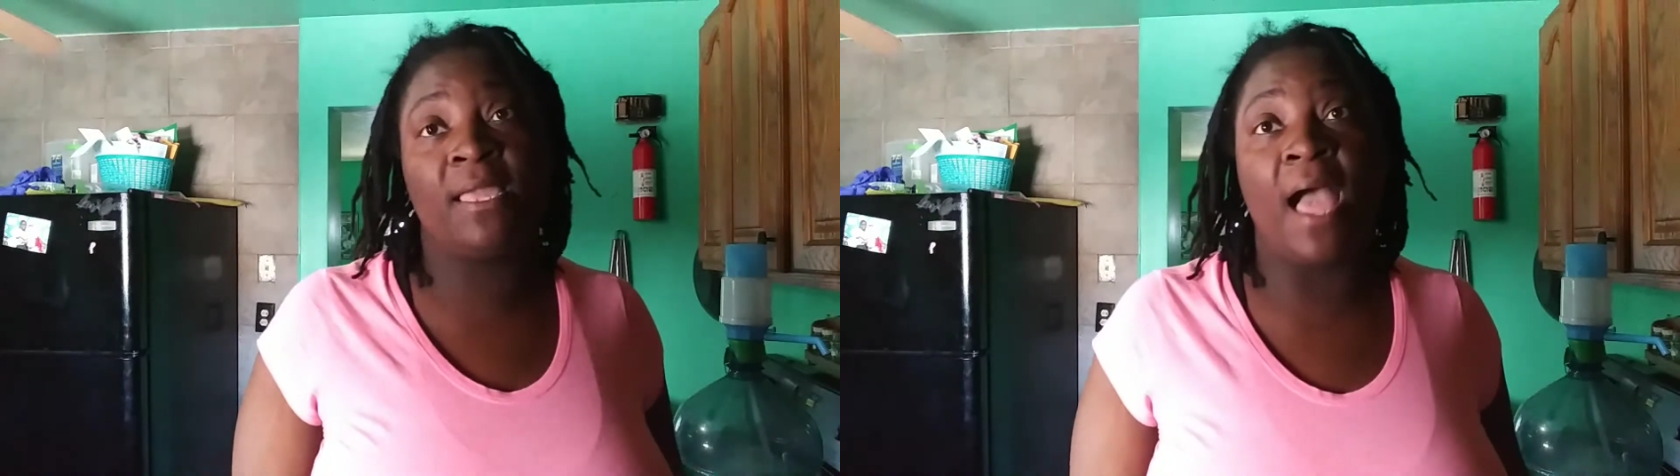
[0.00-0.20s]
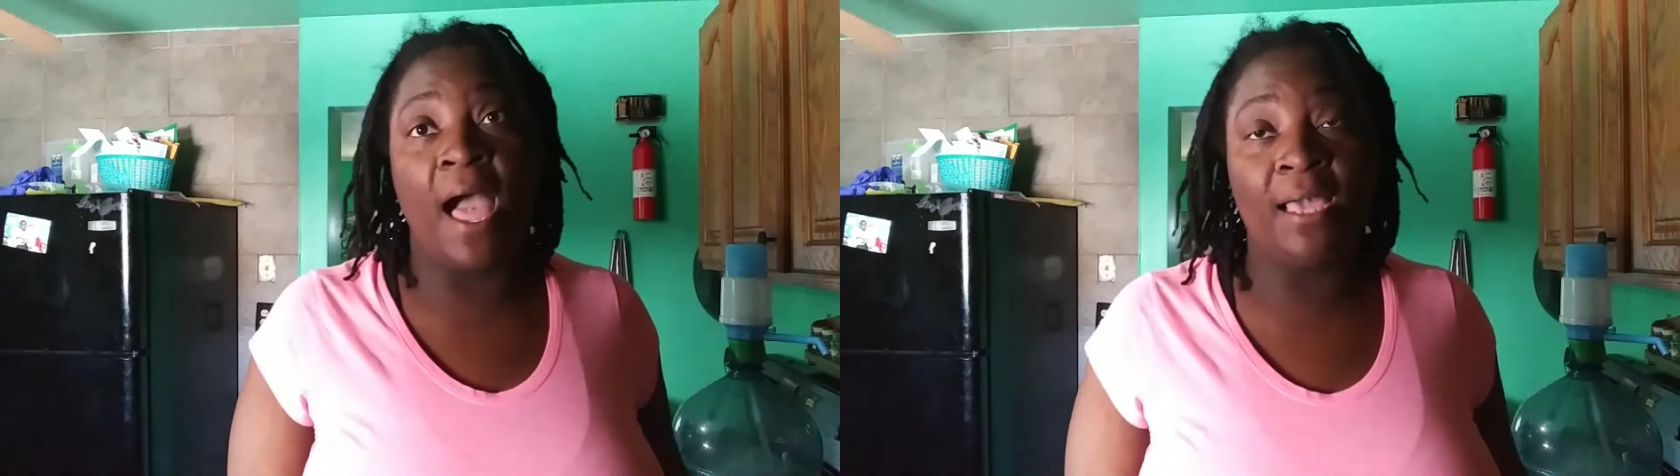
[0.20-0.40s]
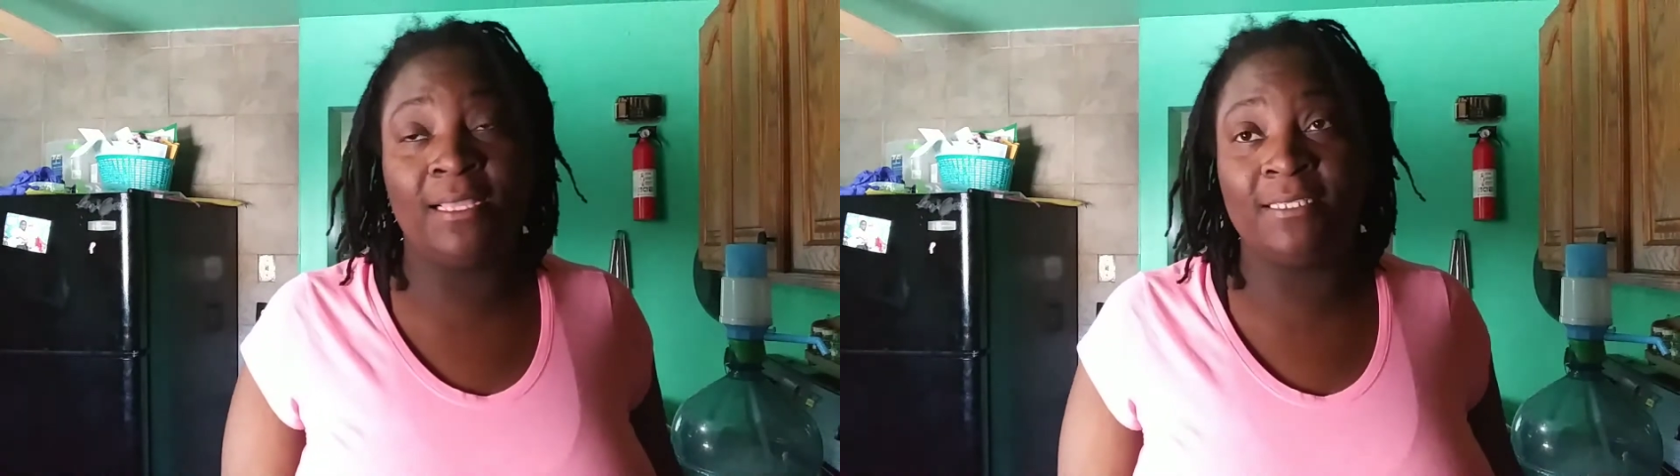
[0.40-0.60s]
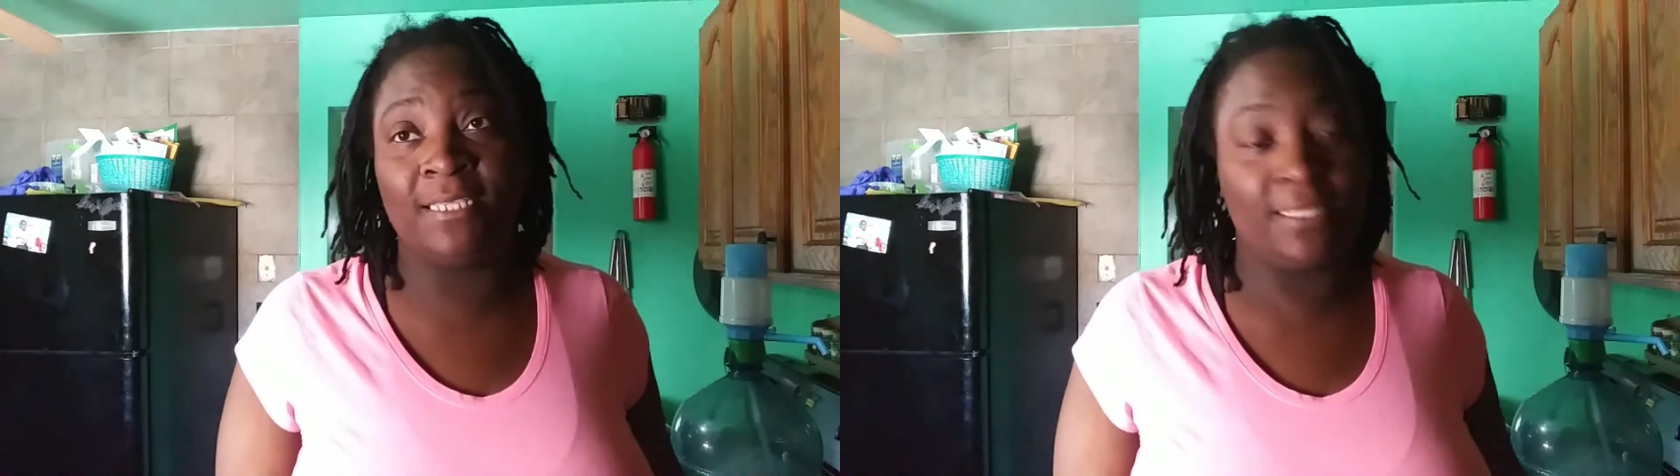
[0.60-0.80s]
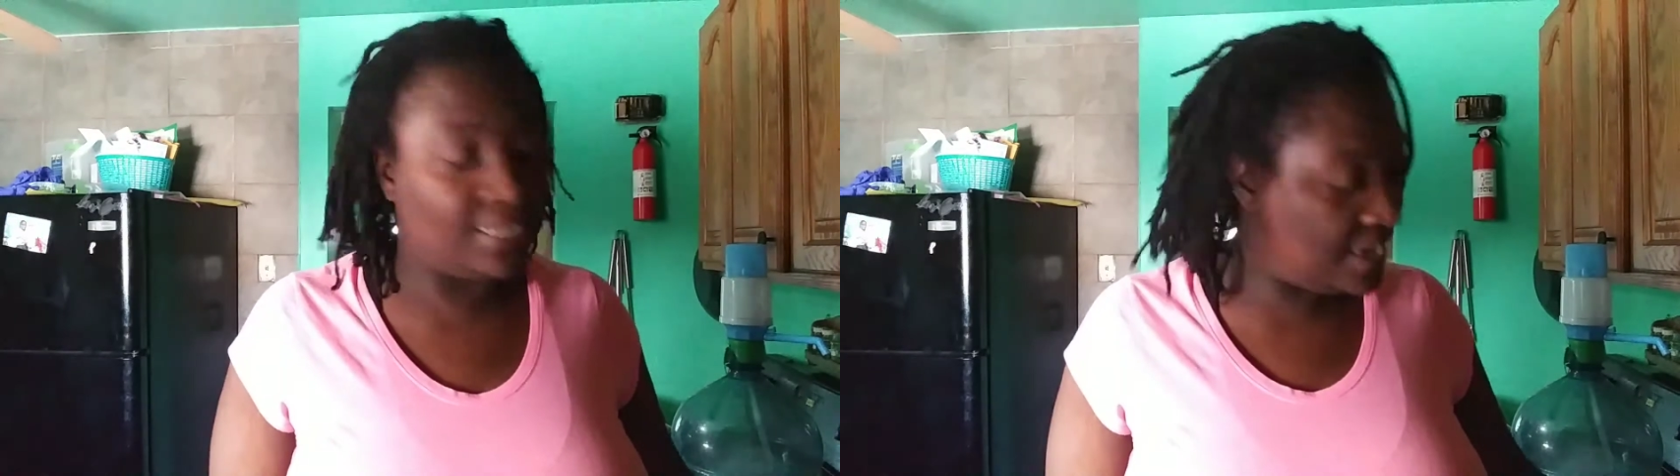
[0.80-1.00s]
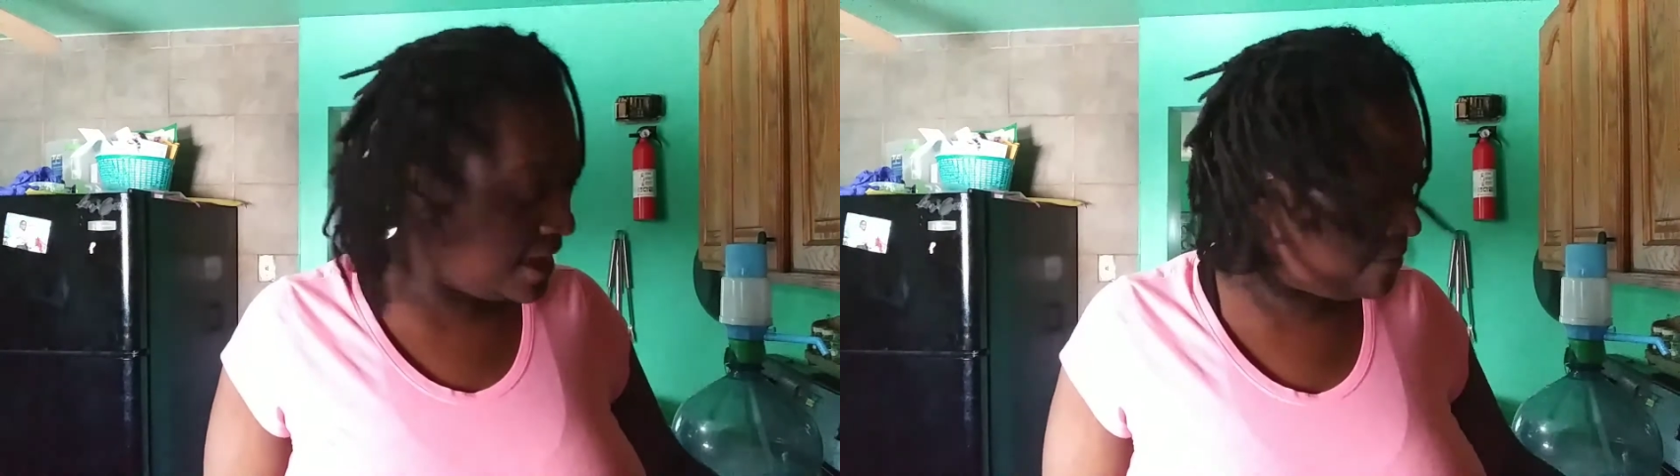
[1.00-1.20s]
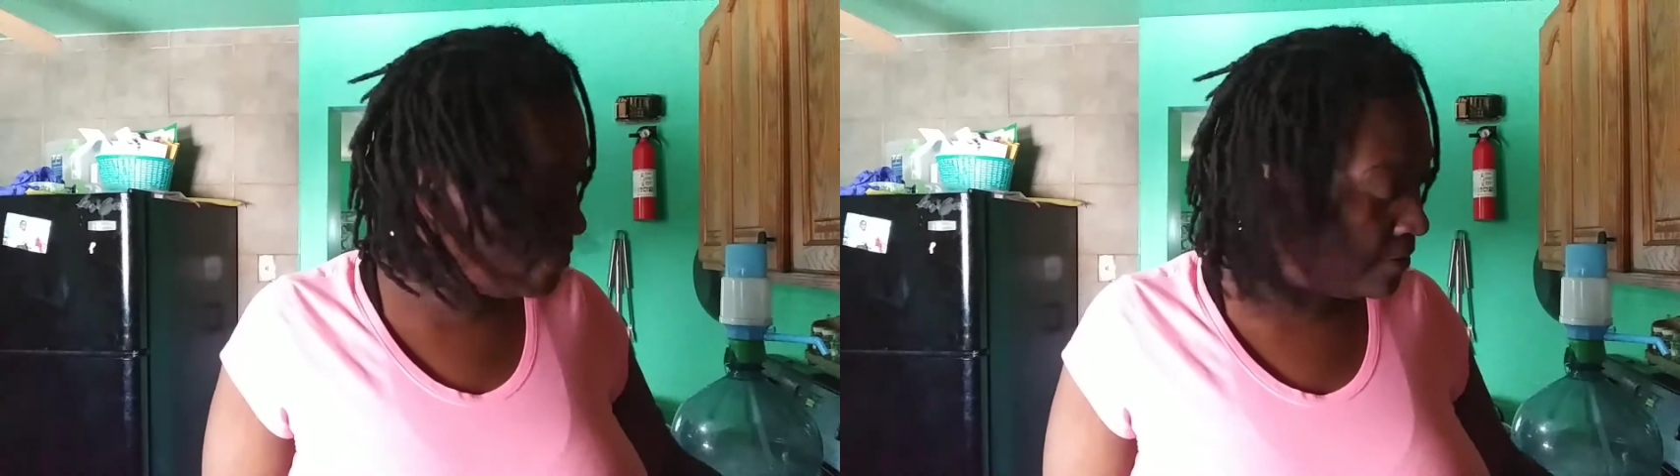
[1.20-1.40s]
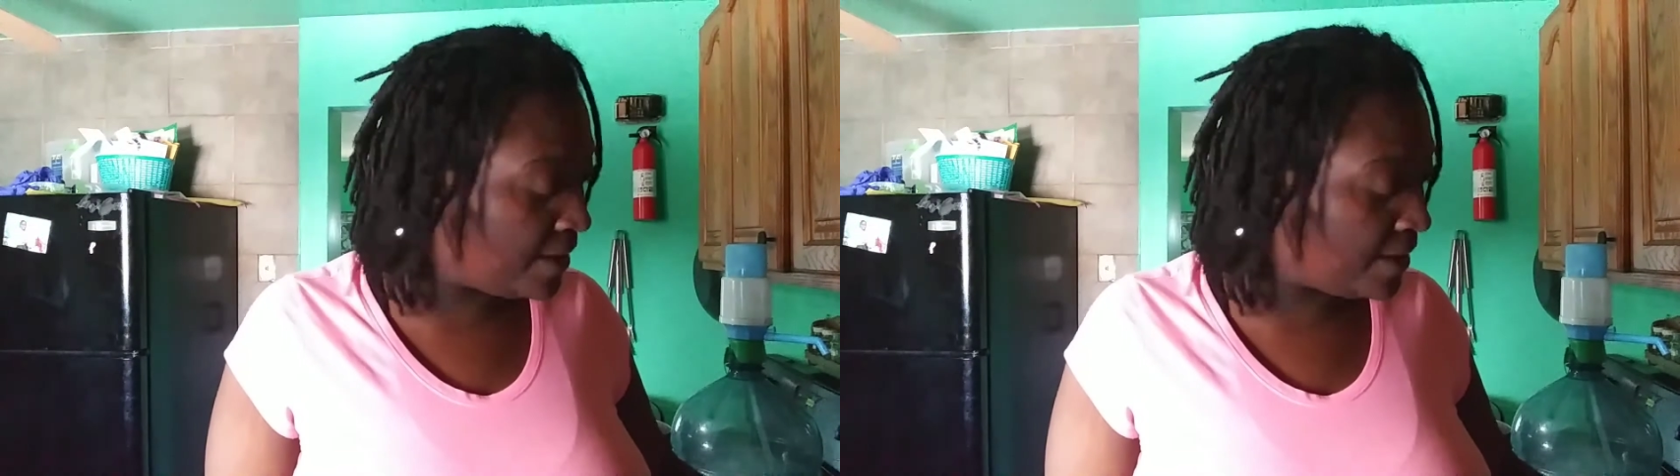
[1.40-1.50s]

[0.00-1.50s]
me, I can set the camera up,